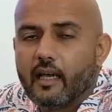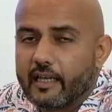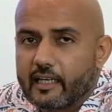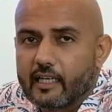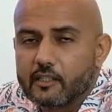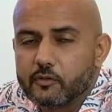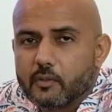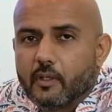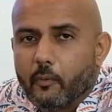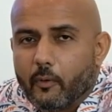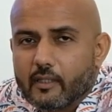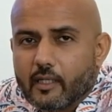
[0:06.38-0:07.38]
Hi guys,
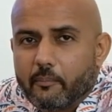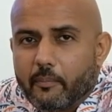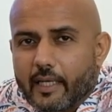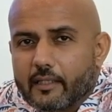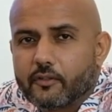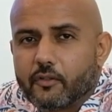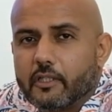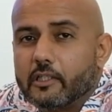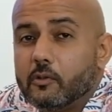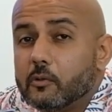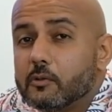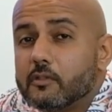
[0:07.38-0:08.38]
welcome back to the
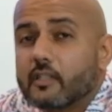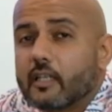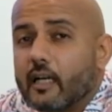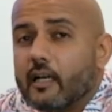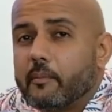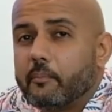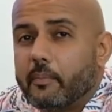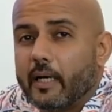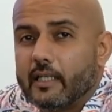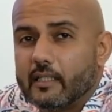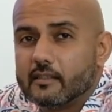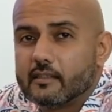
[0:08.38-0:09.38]
Used Car
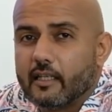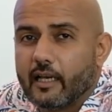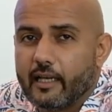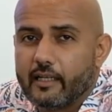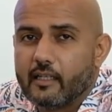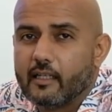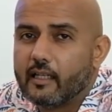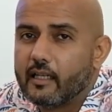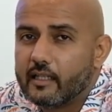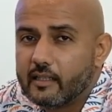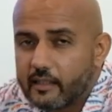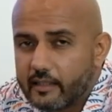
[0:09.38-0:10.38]
Buyer's Guide.
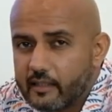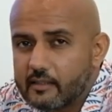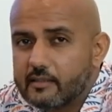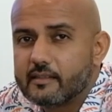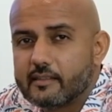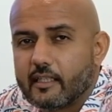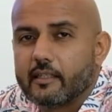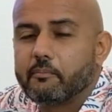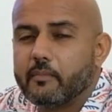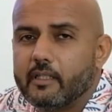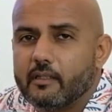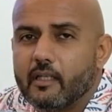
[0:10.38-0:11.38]
In this
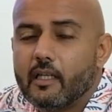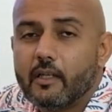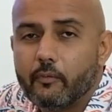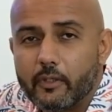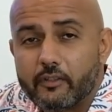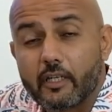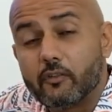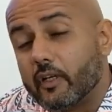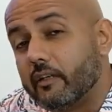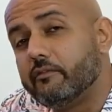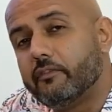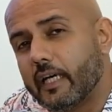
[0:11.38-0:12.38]
segment, we try to
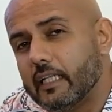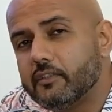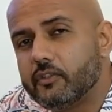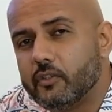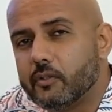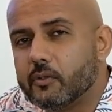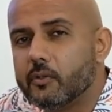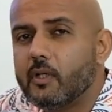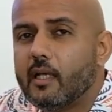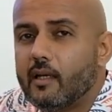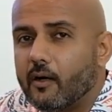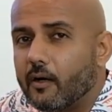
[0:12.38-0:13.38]
advise you
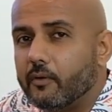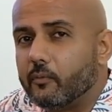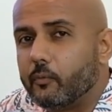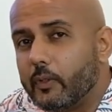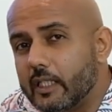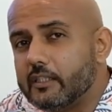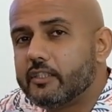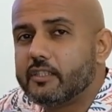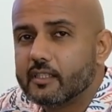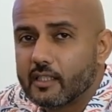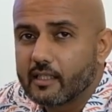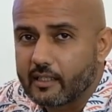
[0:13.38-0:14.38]
on which
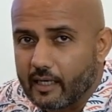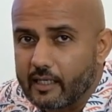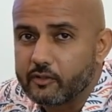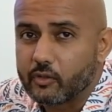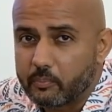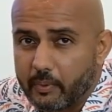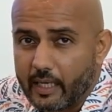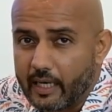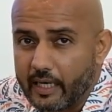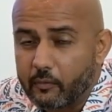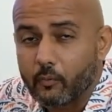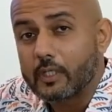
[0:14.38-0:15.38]
car to
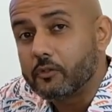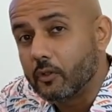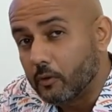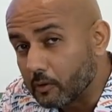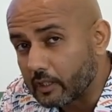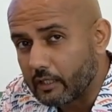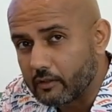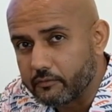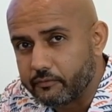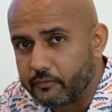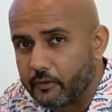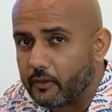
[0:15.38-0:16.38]
buy, what to look out
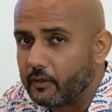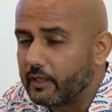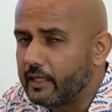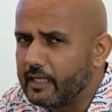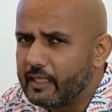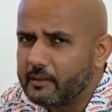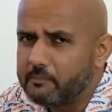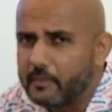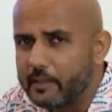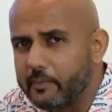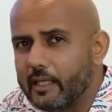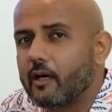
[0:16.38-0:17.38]
for, and
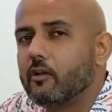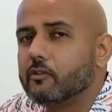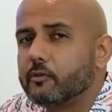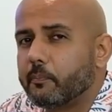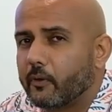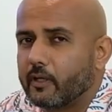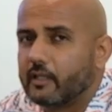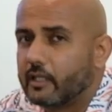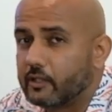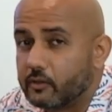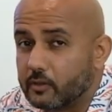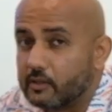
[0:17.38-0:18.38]
maybe how to spot a
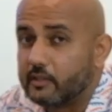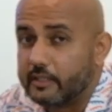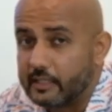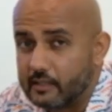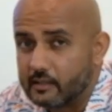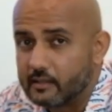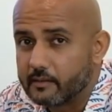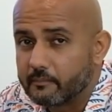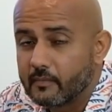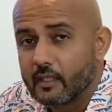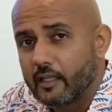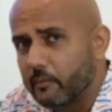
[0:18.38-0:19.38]
good deal.
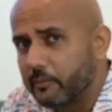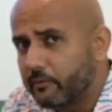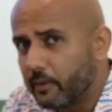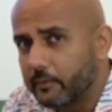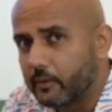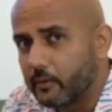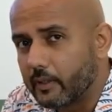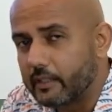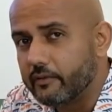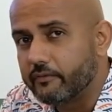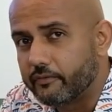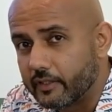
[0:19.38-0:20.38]
Now, before we go any
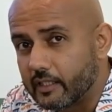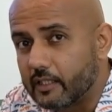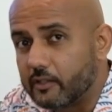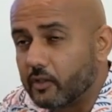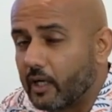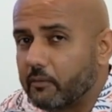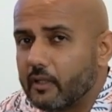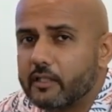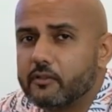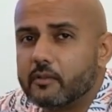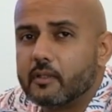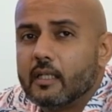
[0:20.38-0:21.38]
further though, I would like
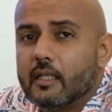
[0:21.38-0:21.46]
to